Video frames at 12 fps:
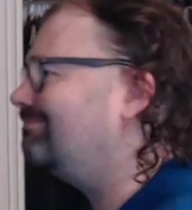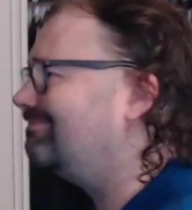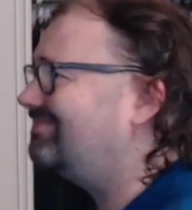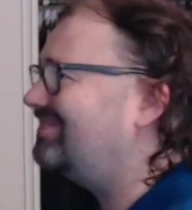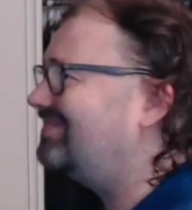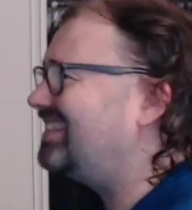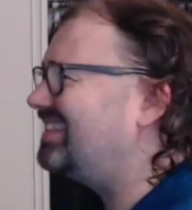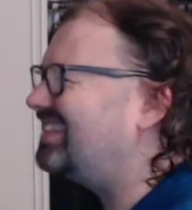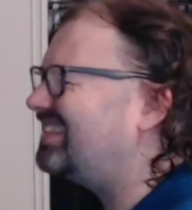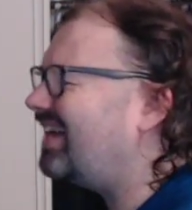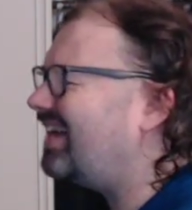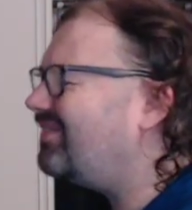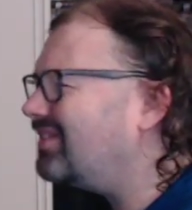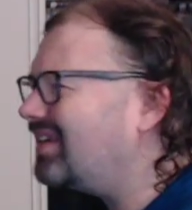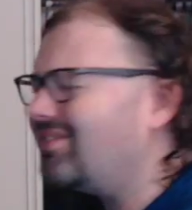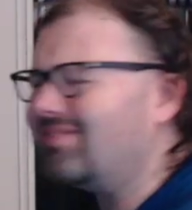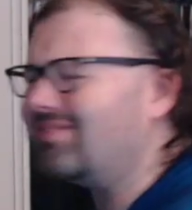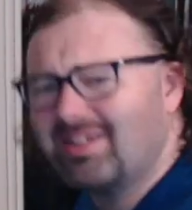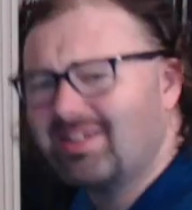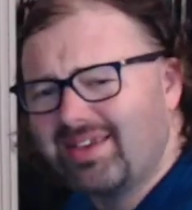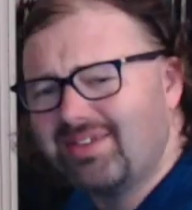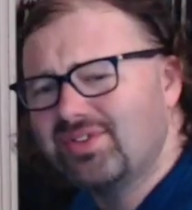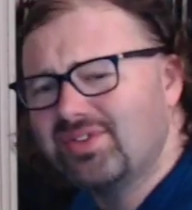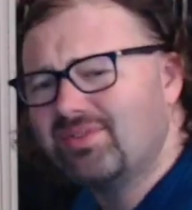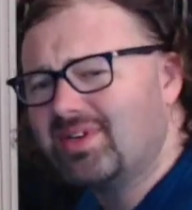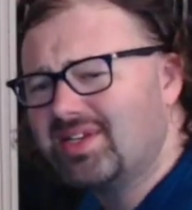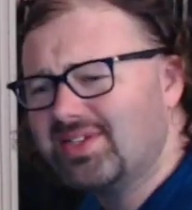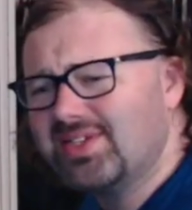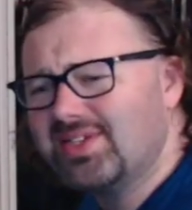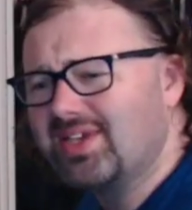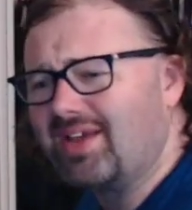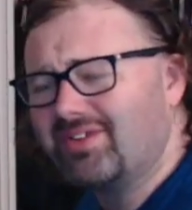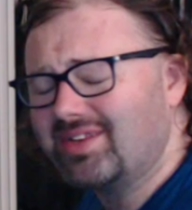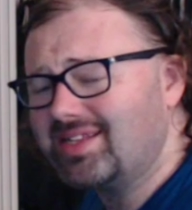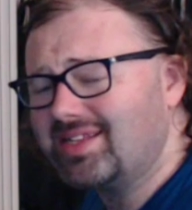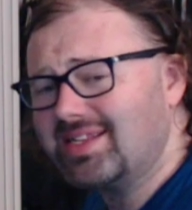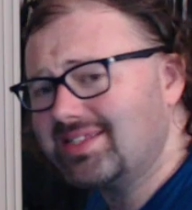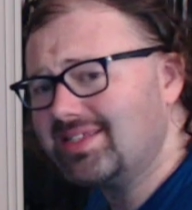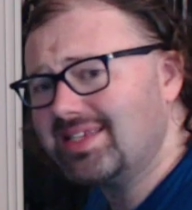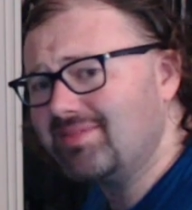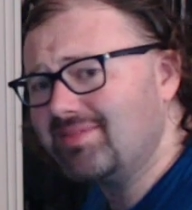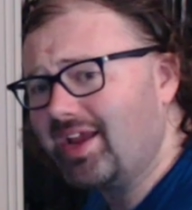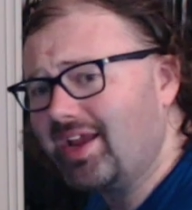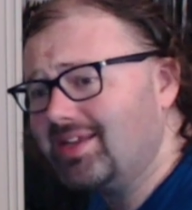discovered, I don't know if I use the word discovered, that doesn't seem right.